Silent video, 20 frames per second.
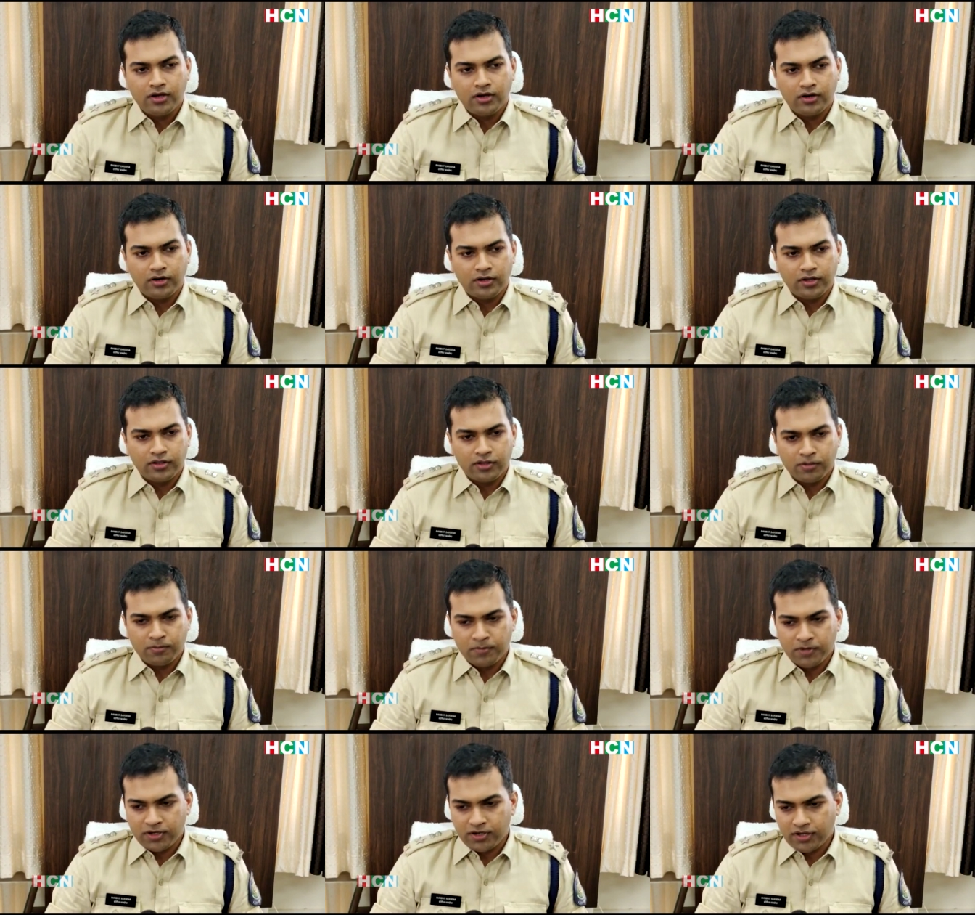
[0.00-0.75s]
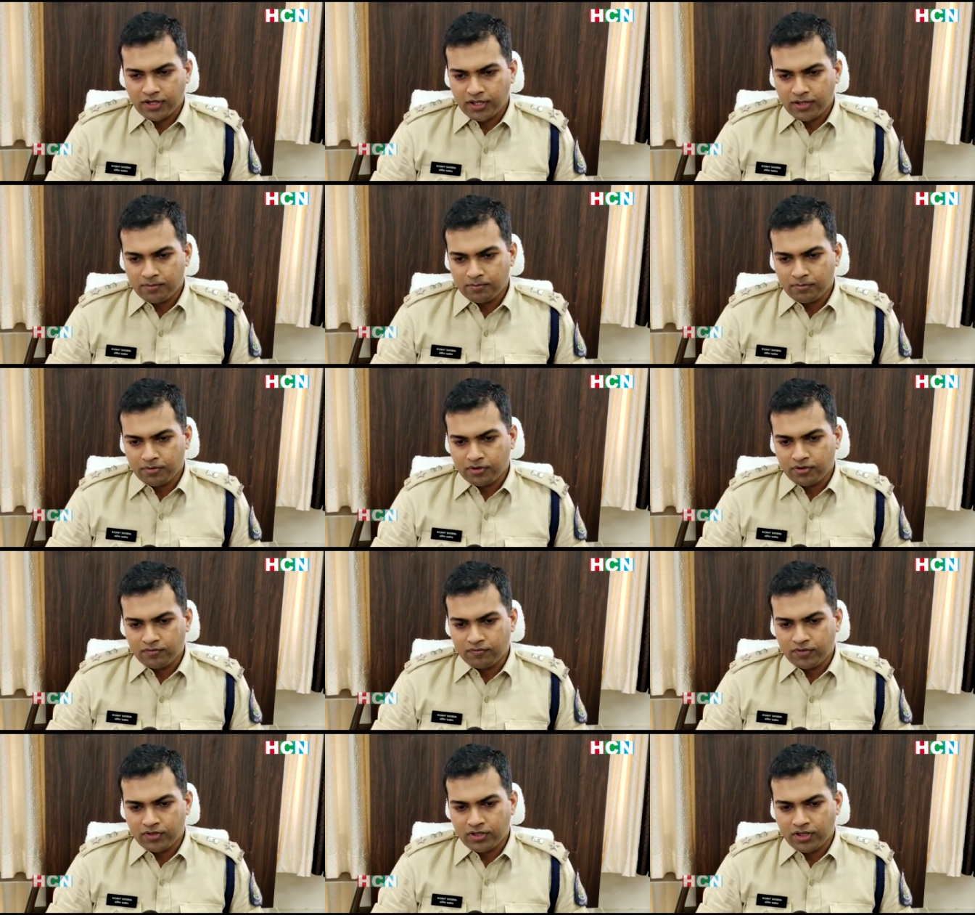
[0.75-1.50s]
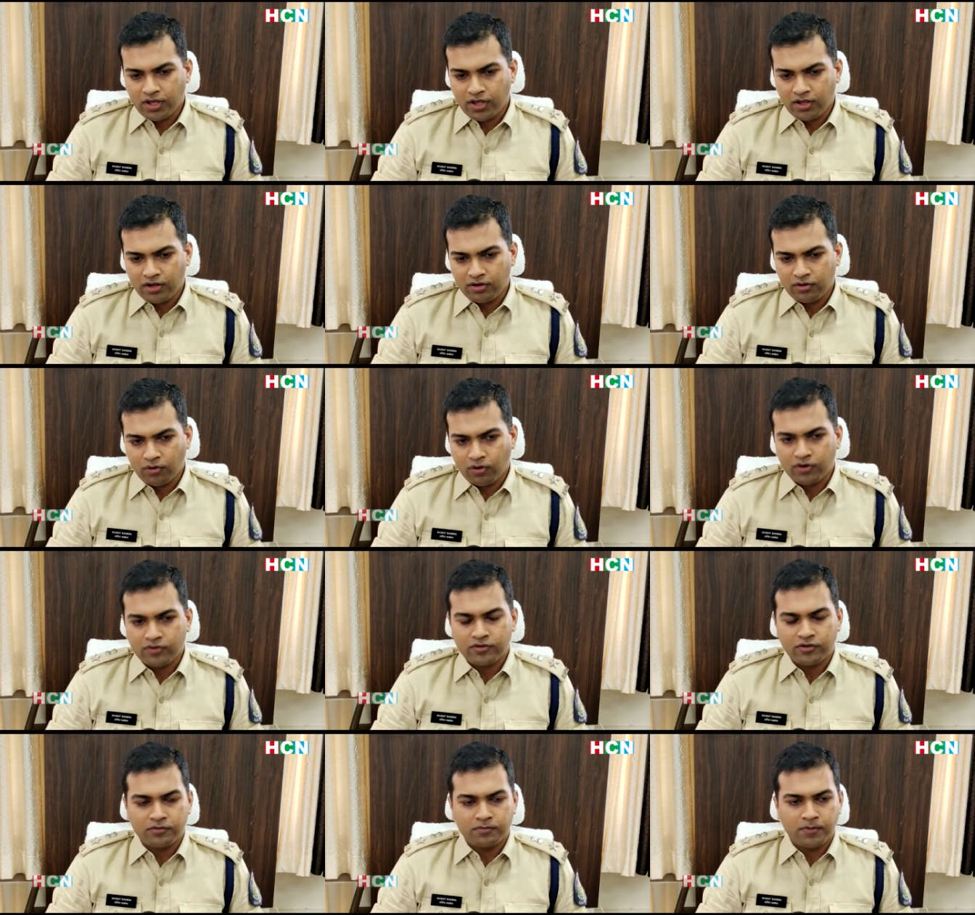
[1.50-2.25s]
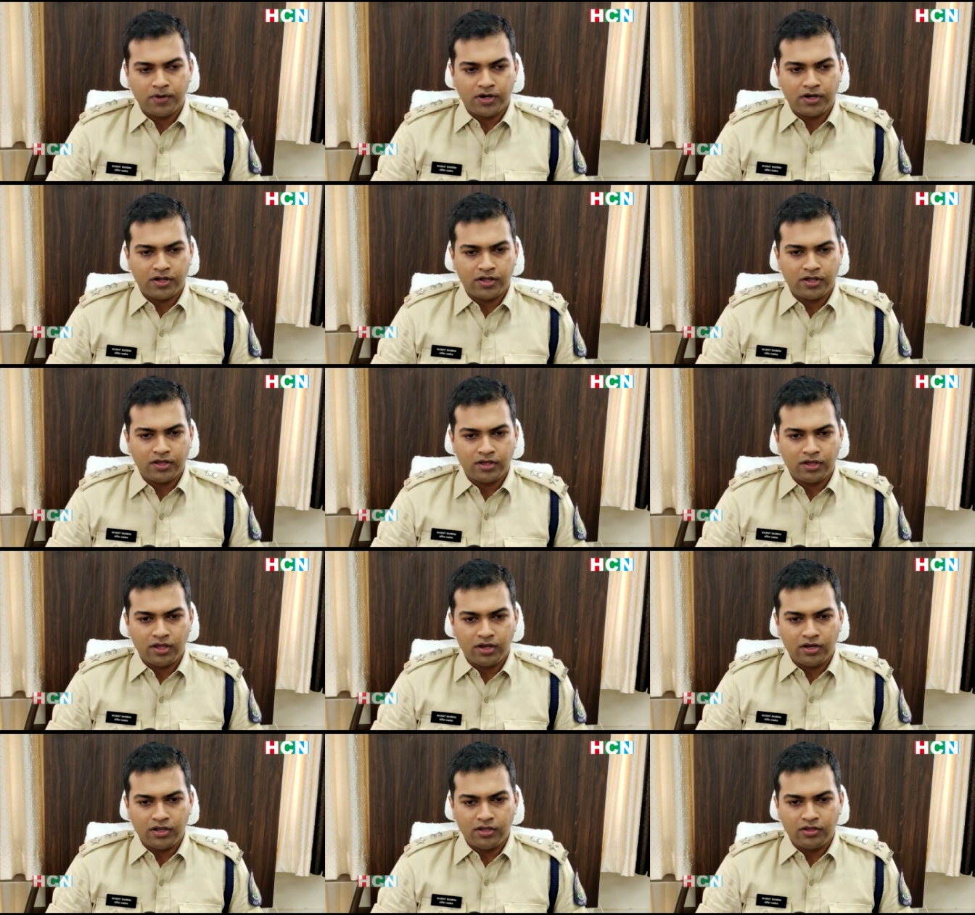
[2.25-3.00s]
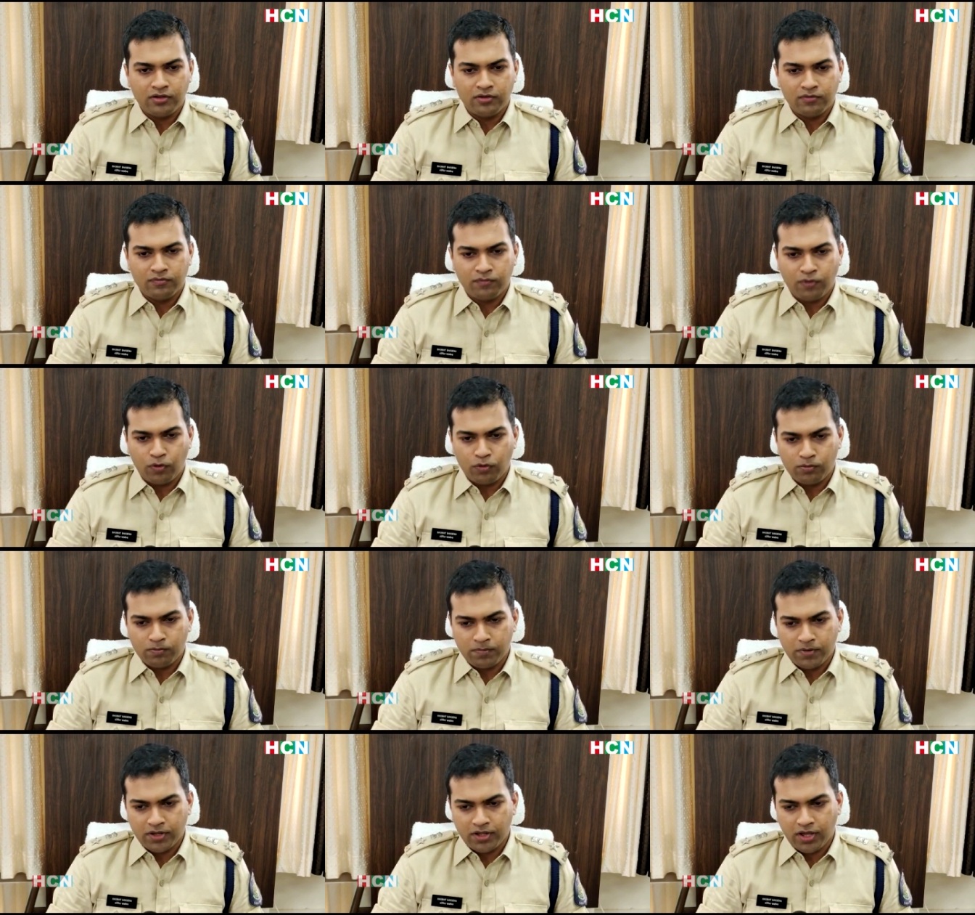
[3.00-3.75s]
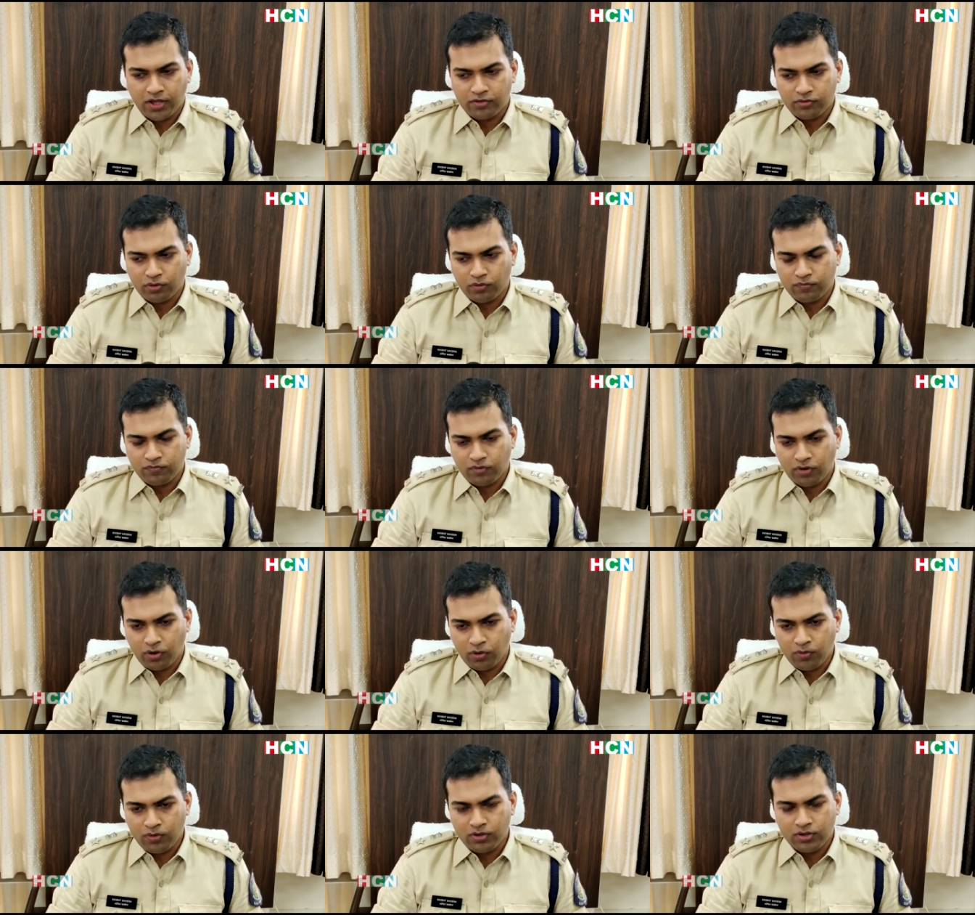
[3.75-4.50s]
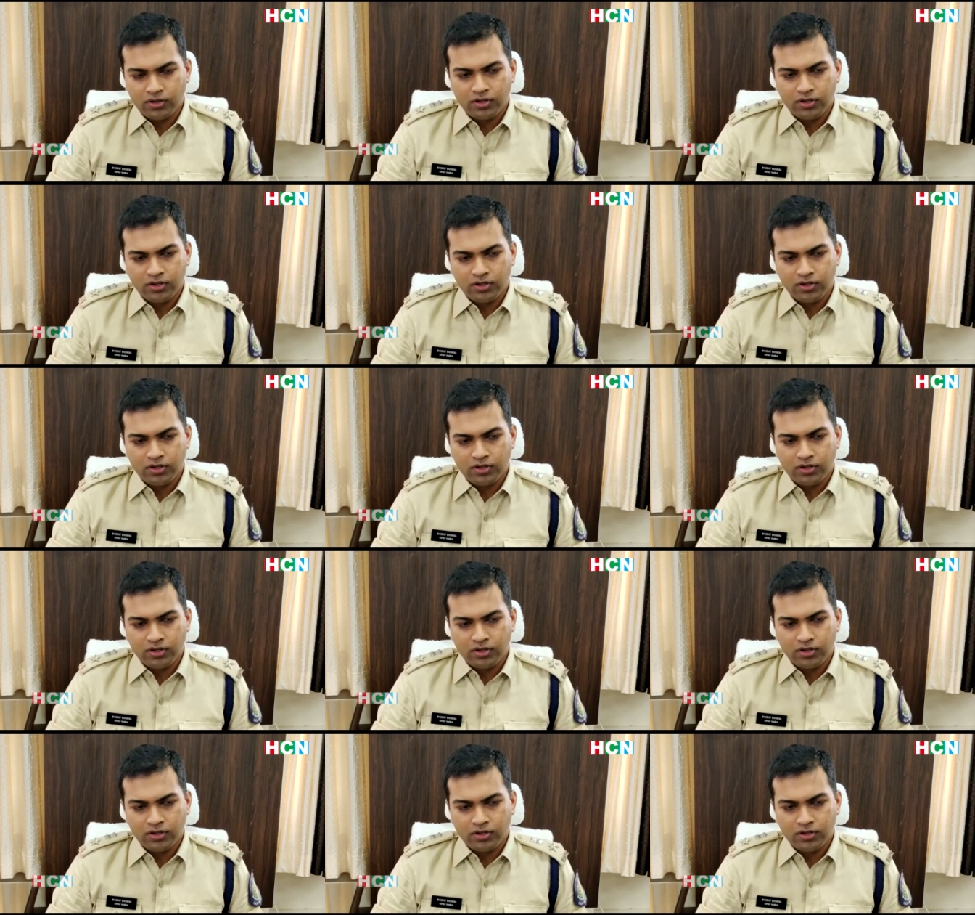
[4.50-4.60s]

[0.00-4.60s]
Uh, in the meantime, uh, we are not suspecting any foul play as of now.